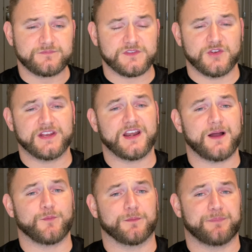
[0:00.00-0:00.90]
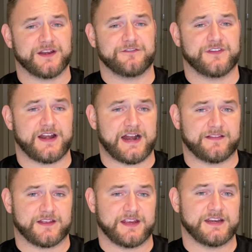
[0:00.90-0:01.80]
you get a lot more benefit out
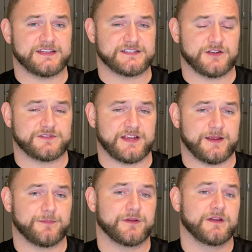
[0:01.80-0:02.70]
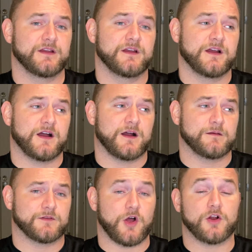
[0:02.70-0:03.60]
of the kinesio tape
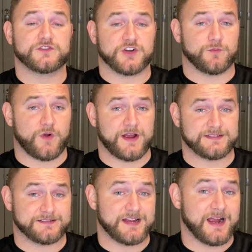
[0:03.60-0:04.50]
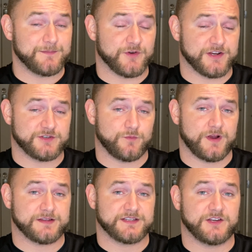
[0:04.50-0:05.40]
uh, long term wise and time duration
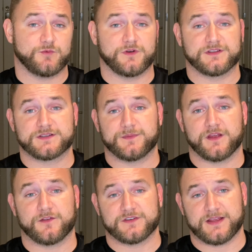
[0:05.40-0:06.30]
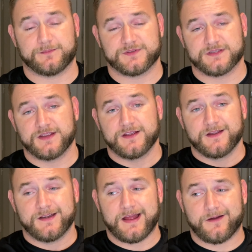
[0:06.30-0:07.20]
wise than you would some of the other tapes.
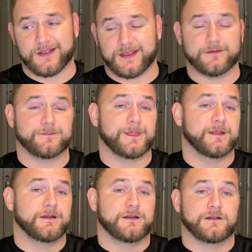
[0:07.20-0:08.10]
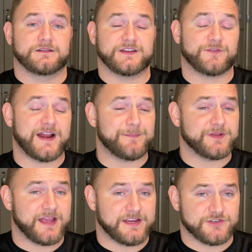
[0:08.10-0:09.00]
Now again, different
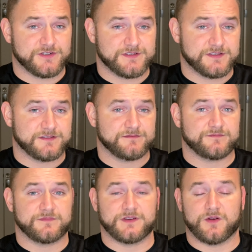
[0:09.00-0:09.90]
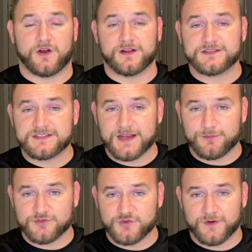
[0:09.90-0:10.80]
applications, you know,
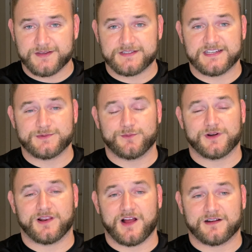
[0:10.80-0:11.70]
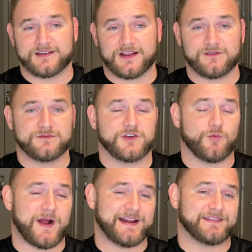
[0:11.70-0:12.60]
unstable joints, things we want to lock down, your
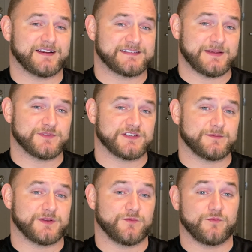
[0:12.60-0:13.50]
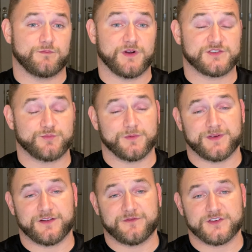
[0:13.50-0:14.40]
white athletic tape is going to be much more
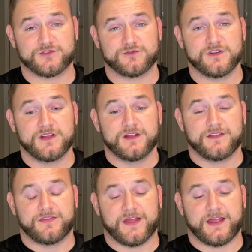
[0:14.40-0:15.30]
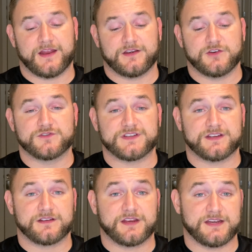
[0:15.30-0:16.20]
beneficial than
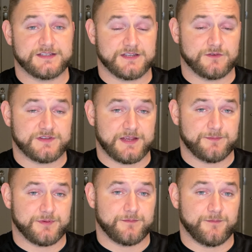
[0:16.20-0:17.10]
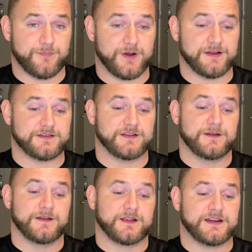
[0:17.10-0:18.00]
using kinesio tape. But
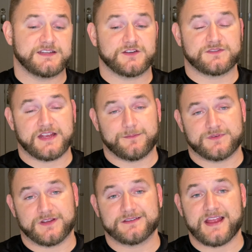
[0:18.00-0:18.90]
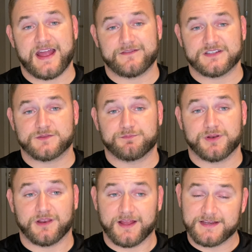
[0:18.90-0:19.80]
Kinesiotape does have its
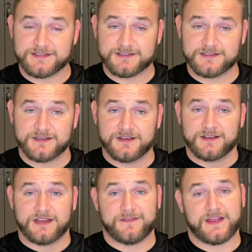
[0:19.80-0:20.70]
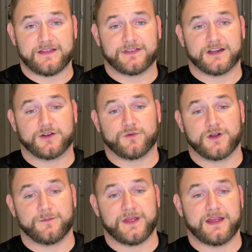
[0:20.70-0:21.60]
place in the athletic
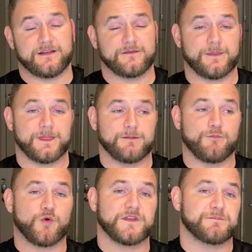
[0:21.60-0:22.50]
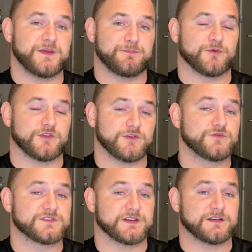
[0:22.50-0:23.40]
realm, and the more that people
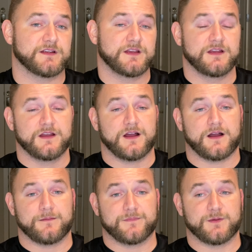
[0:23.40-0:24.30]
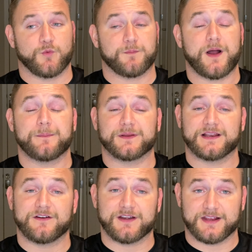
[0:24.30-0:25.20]
use it, um, the more
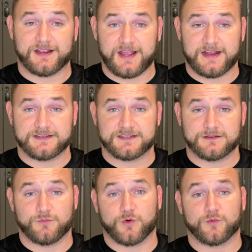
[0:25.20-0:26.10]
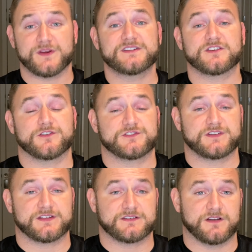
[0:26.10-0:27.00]
popularity it gains, and the more research
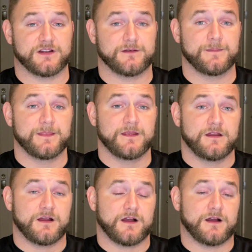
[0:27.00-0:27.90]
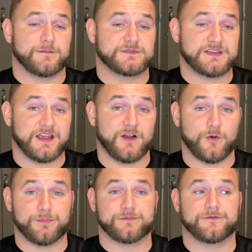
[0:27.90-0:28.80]
that's done um, to
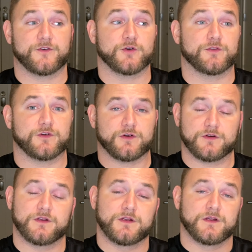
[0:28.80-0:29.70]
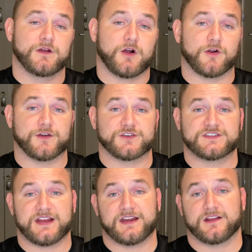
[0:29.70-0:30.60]
help further our
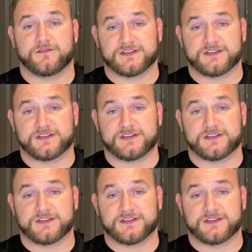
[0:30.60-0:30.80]
understanding of